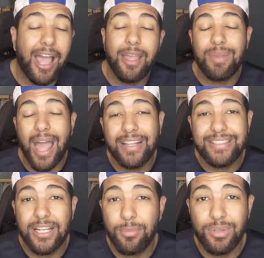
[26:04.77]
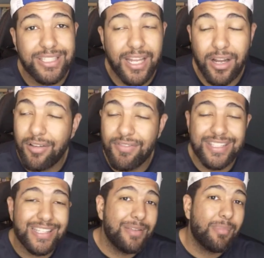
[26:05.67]
I am not terribly scared of
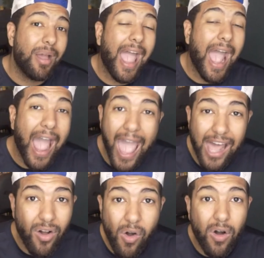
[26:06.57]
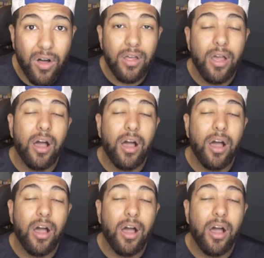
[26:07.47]
this team at all.